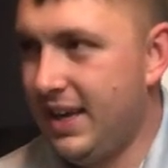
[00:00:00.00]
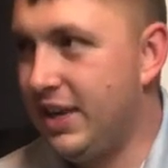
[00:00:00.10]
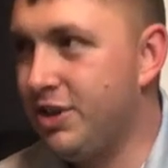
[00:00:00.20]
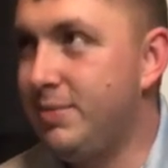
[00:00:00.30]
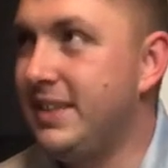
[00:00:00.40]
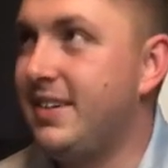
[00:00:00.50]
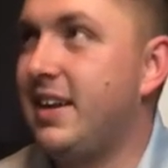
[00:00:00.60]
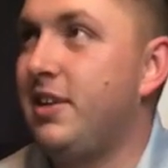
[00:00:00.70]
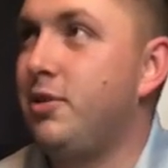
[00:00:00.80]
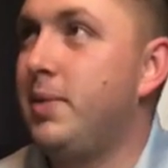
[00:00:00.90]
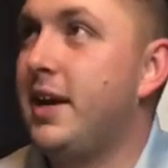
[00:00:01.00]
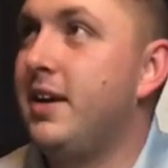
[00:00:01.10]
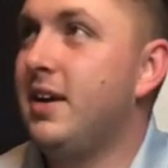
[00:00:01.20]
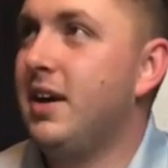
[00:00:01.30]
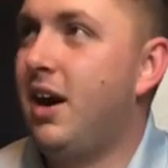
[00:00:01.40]
it could have been done a little
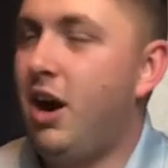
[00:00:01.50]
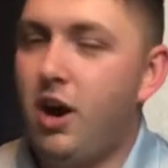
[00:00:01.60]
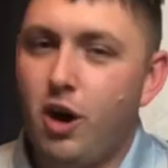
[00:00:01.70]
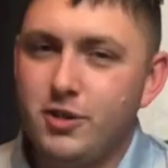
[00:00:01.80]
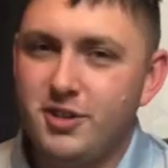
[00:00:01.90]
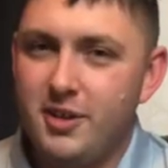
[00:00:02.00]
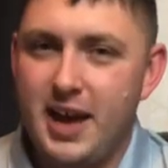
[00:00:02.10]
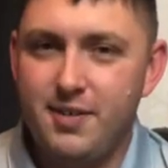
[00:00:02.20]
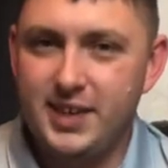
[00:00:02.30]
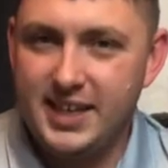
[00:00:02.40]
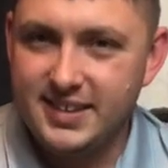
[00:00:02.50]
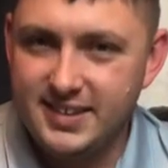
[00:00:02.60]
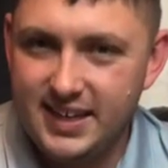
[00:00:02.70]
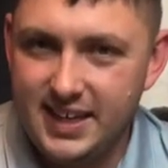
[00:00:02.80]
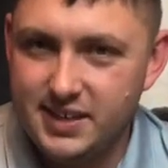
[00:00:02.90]
better. I also have
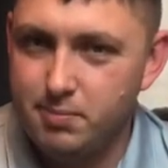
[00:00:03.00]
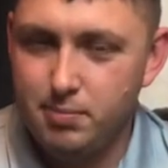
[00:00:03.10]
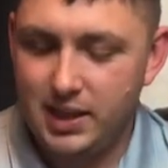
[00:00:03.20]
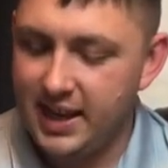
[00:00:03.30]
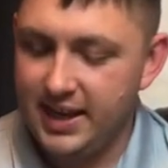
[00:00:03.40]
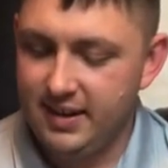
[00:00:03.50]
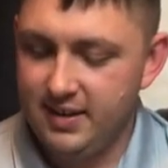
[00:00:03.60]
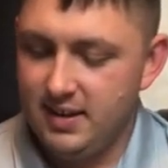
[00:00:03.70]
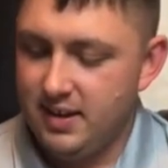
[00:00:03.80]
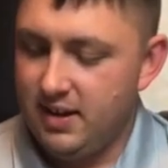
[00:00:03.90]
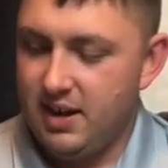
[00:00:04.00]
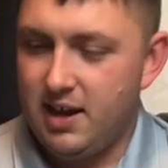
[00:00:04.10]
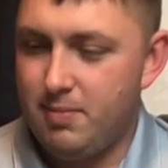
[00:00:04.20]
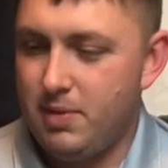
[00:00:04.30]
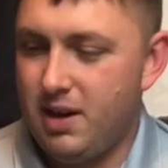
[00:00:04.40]
his hidden blade.
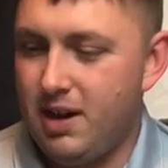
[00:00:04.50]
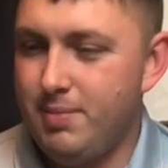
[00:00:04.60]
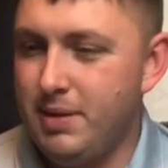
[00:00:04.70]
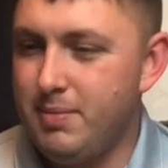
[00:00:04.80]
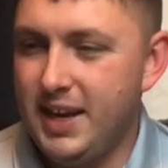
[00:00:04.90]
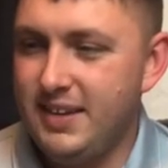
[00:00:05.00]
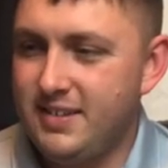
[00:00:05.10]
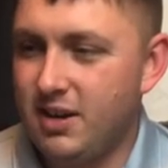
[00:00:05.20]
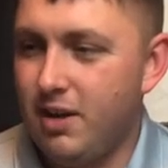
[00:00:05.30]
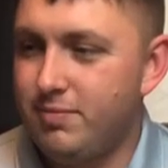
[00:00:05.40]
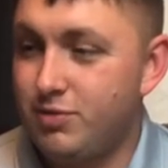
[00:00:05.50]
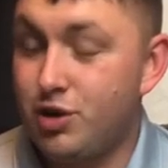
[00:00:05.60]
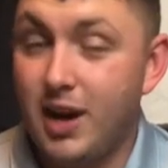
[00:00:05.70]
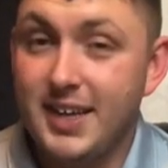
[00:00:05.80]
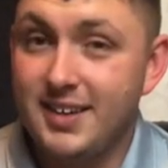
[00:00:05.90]
I've been meaning I've
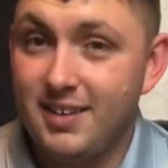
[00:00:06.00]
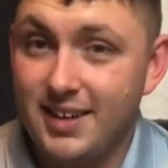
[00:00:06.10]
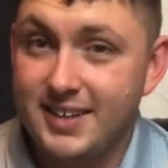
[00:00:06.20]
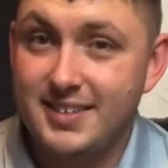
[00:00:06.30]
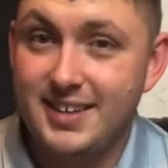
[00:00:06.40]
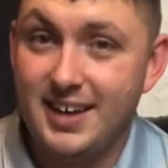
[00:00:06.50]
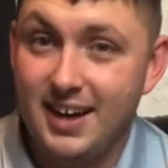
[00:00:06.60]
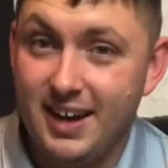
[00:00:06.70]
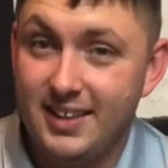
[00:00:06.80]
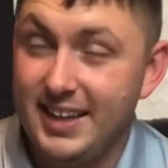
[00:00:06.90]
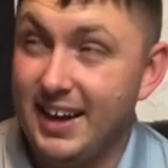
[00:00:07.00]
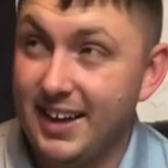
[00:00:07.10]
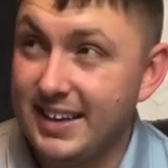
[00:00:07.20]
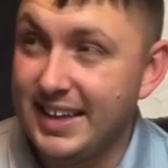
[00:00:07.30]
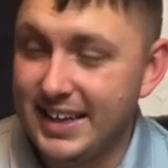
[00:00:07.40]
tried collecting the
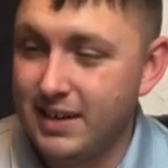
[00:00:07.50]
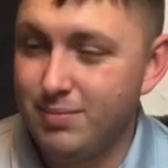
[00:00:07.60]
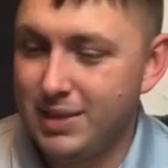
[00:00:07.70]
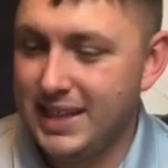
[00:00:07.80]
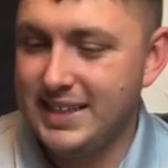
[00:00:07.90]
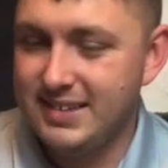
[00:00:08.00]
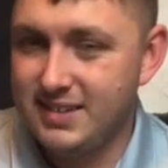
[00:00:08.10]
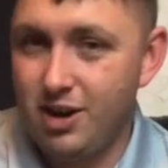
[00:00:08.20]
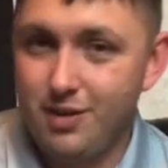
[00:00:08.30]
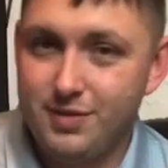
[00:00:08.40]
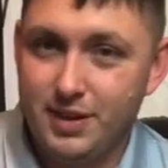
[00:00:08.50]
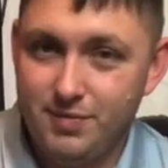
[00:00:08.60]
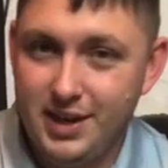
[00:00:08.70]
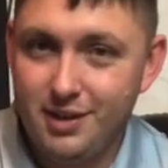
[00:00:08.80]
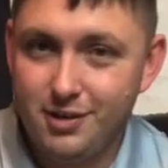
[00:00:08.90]
other hidden blades of the
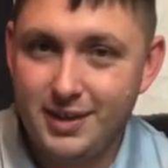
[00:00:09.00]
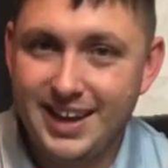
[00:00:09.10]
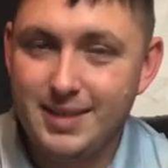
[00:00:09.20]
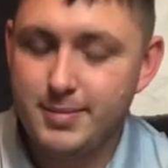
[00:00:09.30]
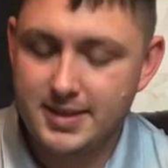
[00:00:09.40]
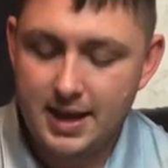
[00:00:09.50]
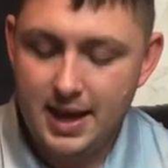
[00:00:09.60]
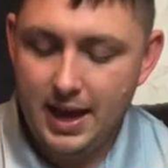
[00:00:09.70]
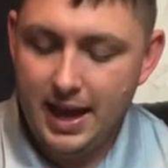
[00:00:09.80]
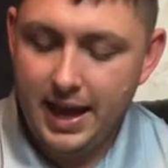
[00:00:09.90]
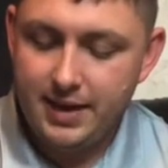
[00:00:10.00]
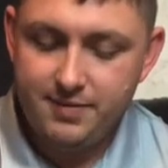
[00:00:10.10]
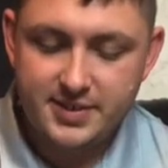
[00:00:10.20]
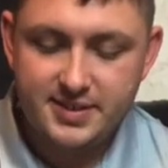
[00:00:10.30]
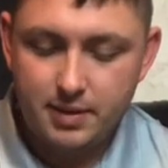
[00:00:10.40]
video games,
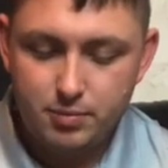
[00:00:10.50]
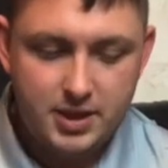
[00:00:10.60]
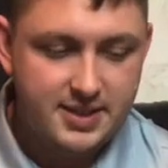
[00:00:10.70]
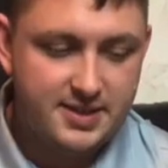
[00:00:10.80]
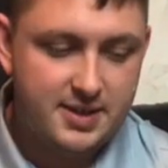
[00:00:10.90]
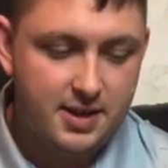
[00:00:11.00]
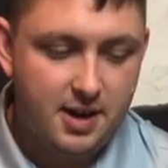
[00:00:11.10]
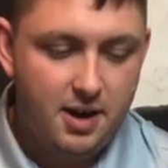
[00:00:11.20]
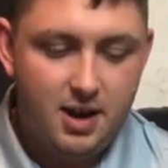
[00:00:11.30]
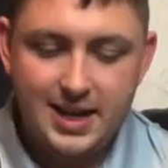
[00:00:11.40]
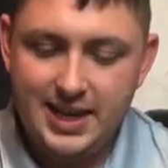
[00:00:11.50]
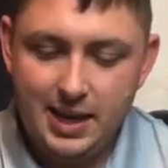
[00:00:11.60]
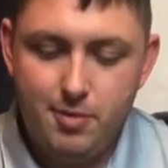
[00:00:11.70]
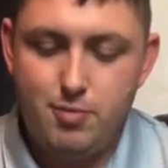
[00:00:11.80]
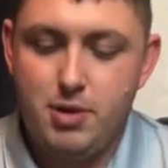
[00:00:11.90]
and for some reason I
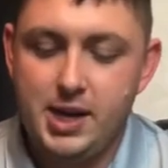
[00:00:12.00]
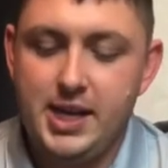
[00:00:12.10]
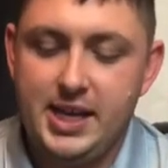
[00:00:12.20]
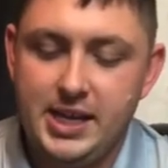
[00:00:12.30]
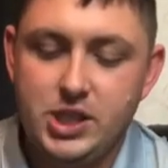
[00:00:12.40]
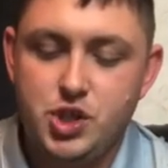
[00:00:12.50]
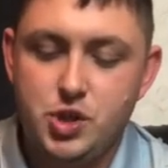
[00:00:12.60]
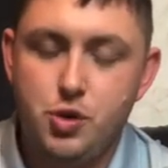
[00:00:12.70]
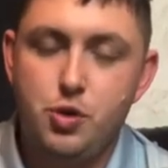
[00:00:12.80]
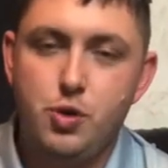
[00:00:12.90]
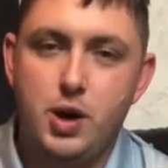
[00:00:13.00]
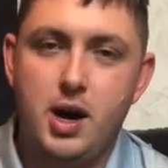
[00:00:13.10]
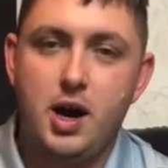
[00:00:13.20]
keep running into